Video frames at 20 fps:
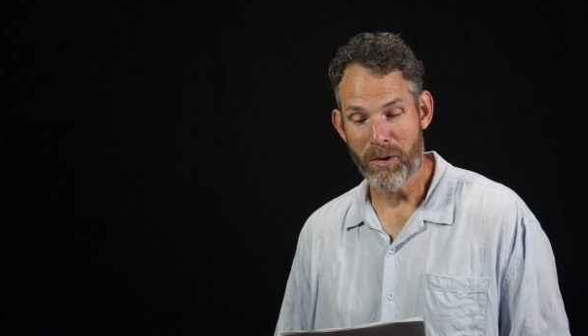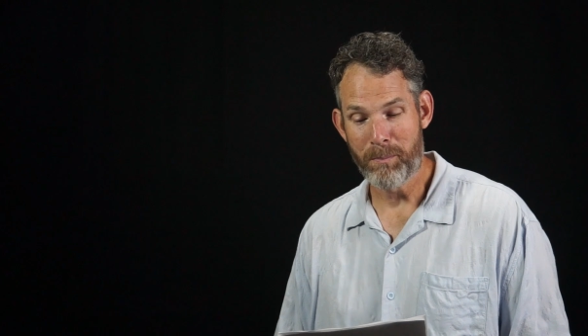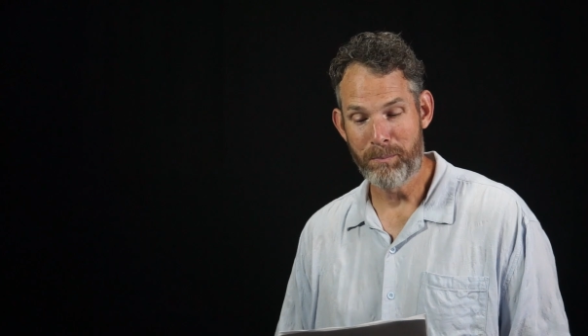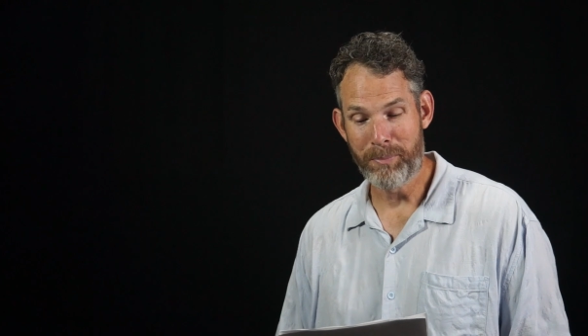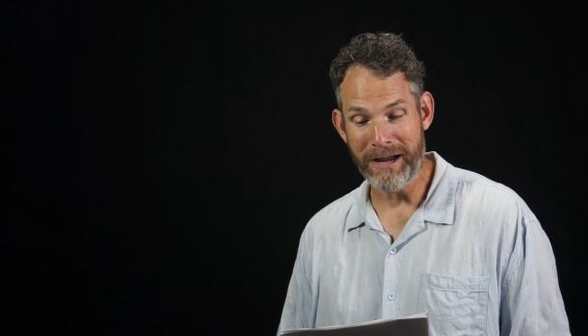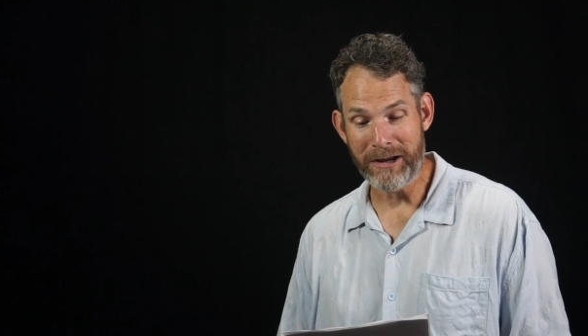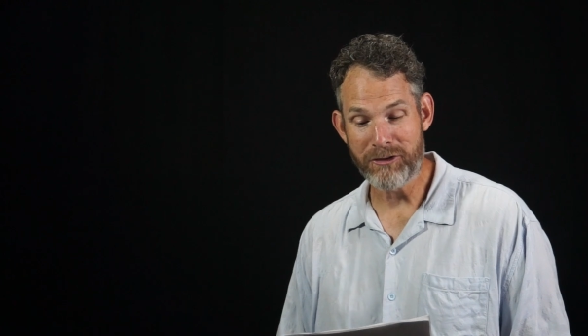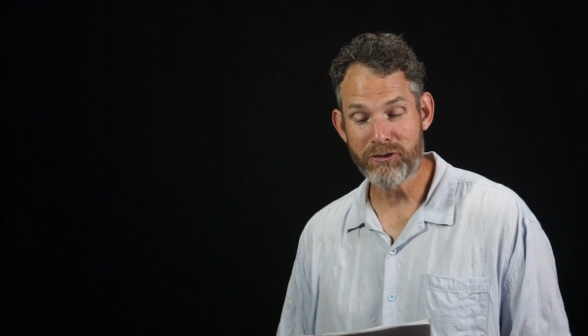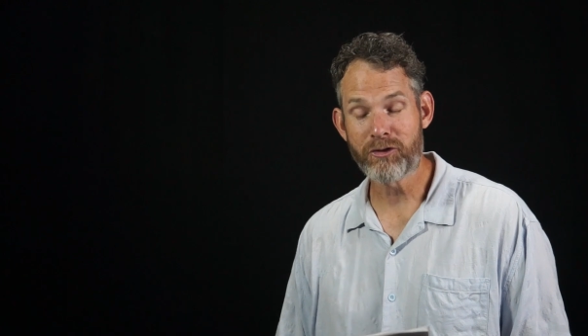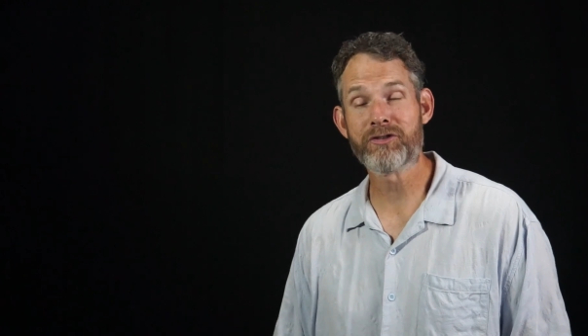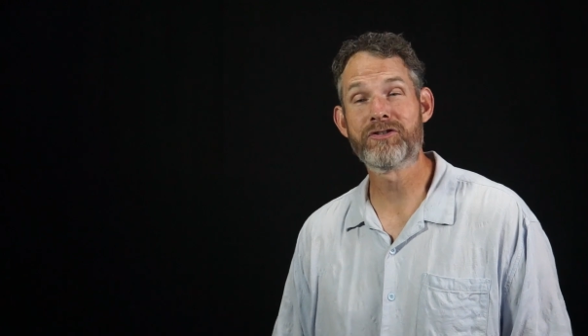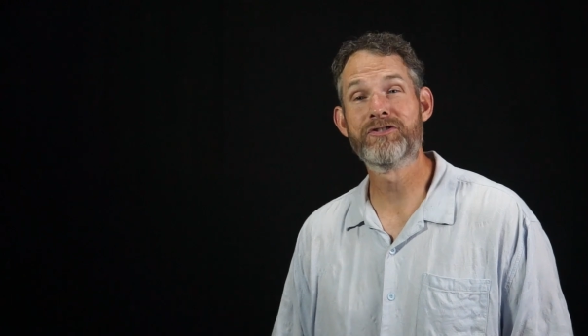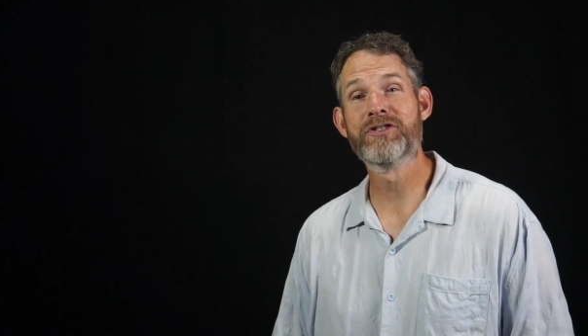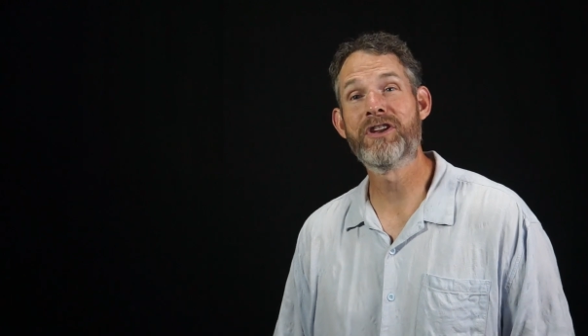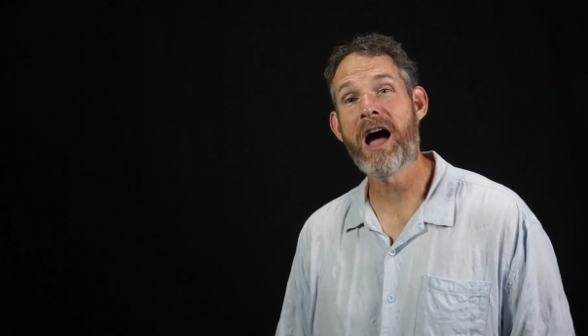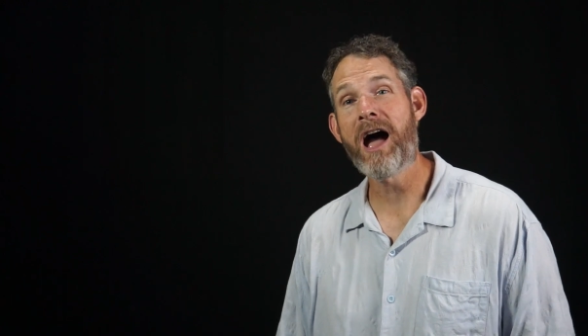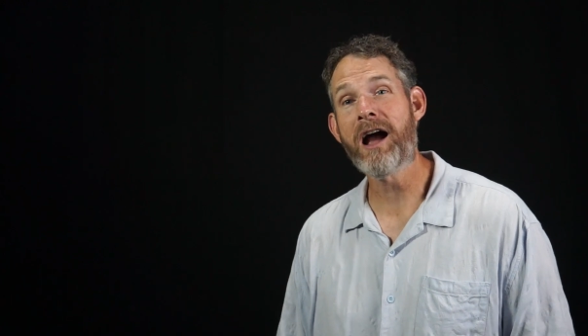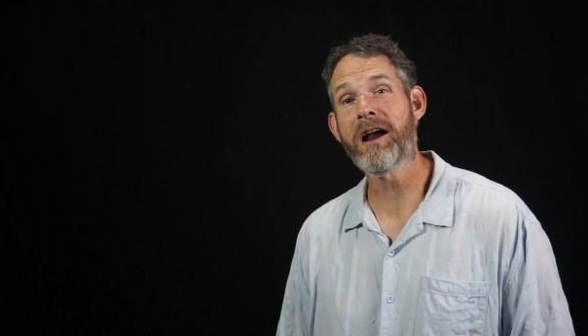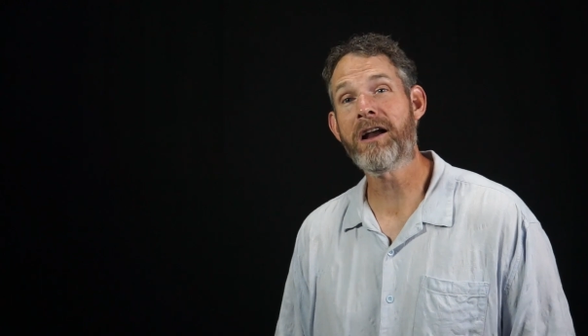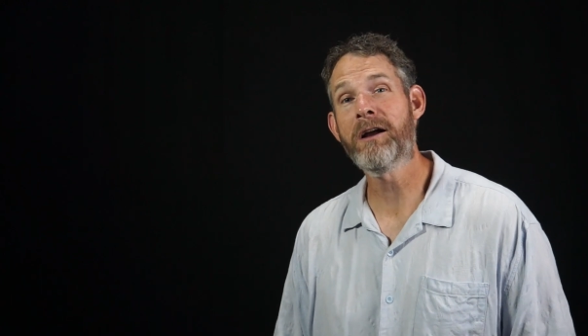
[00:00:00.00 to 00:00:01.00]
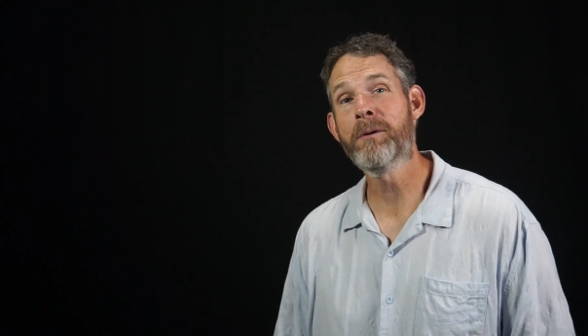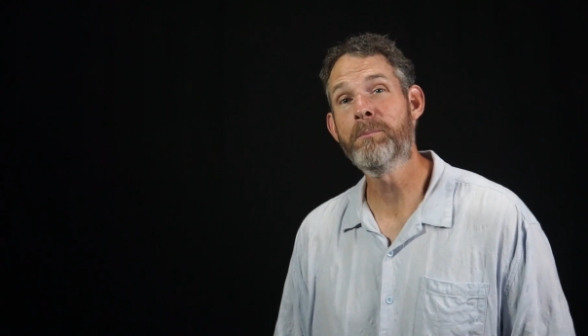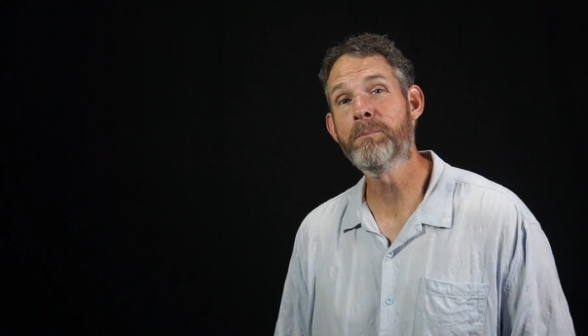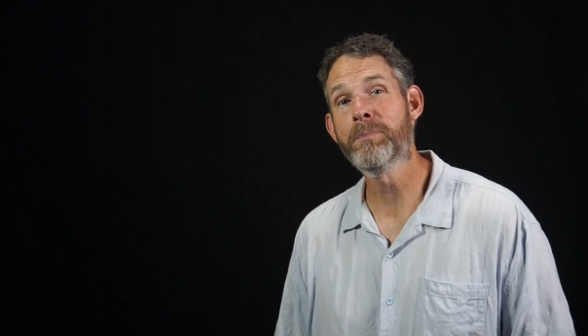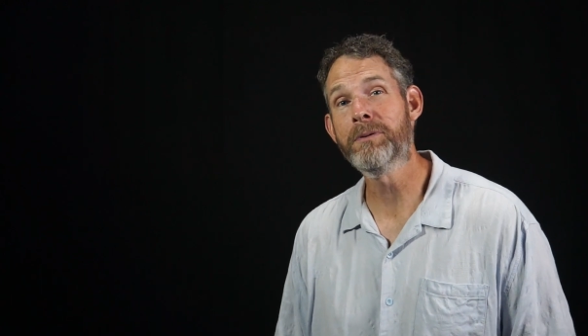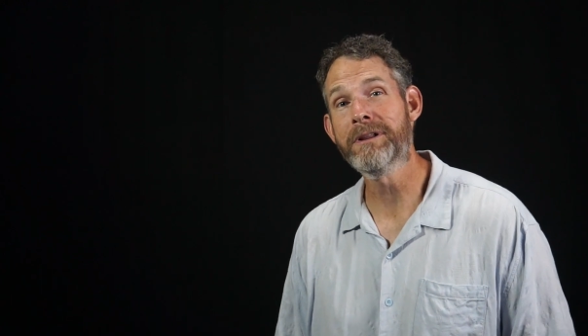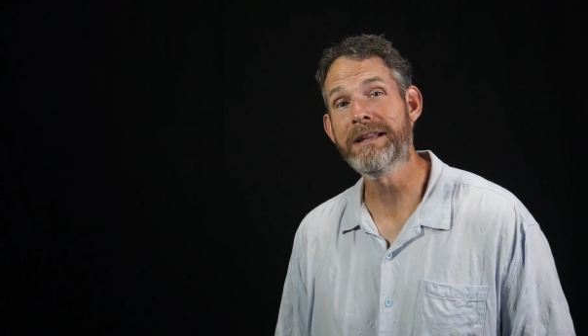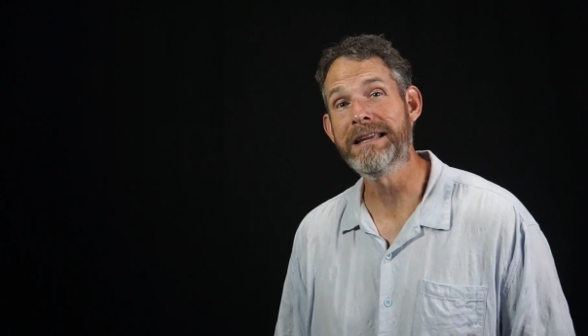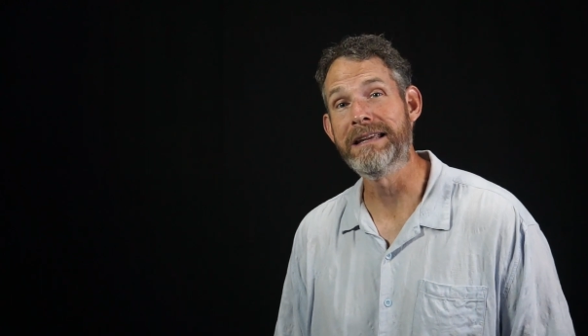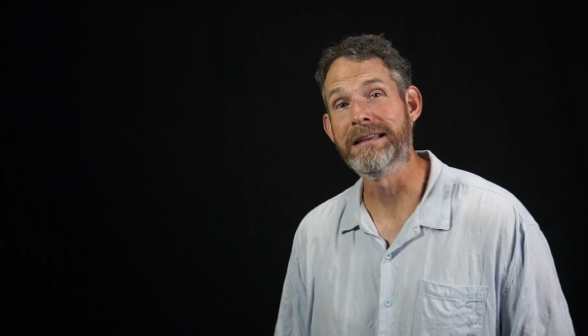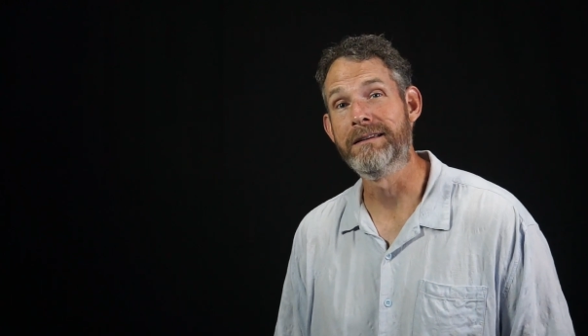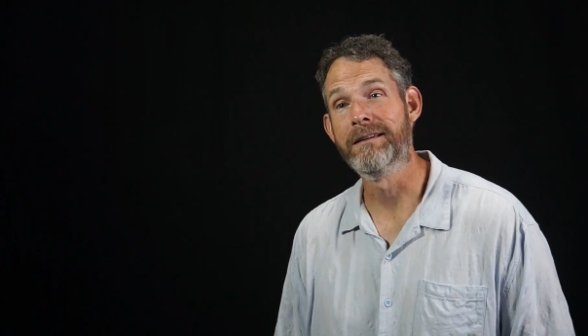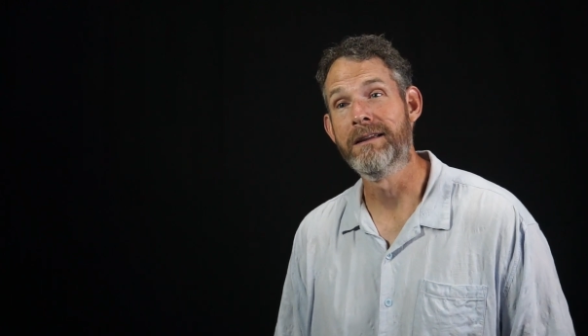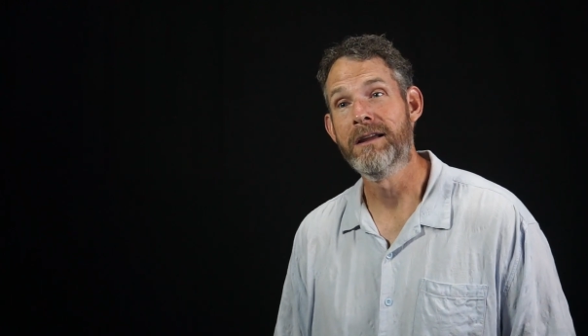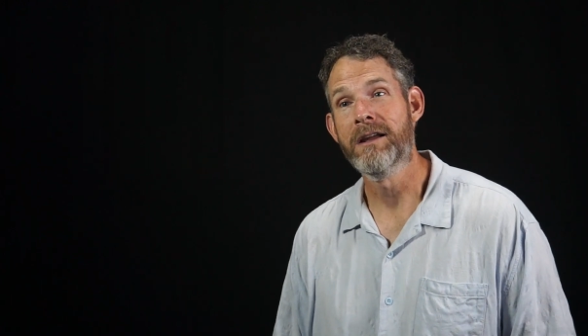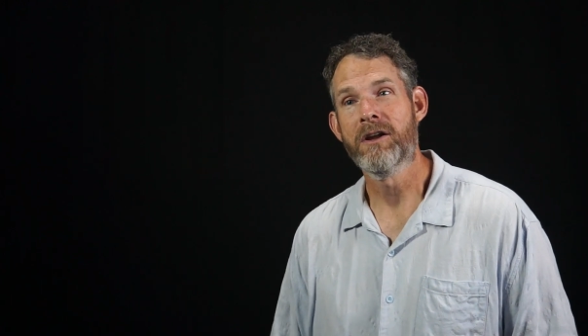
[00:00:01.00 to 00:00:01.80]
the picture is not complete